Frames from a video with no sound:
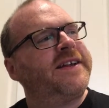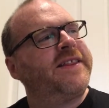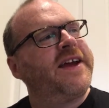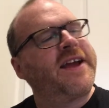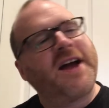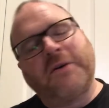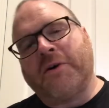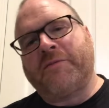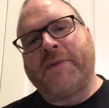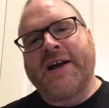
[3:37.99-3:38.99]
they go
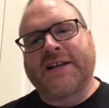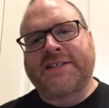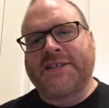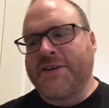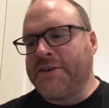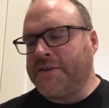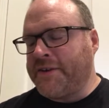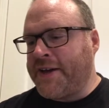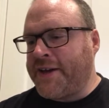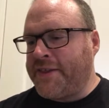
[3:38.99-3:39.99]
off back to
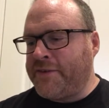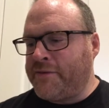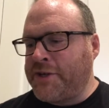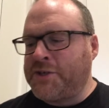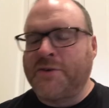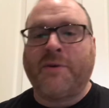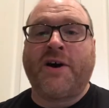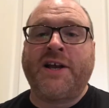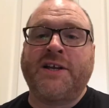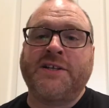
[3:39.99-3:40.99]
the original
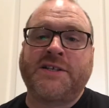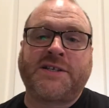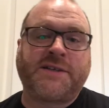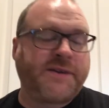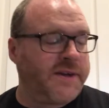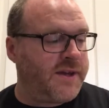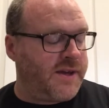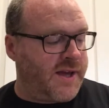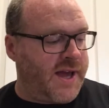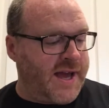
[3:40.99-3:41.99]
island,
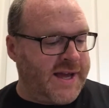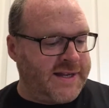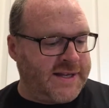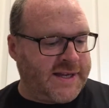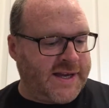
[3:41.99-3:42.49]
and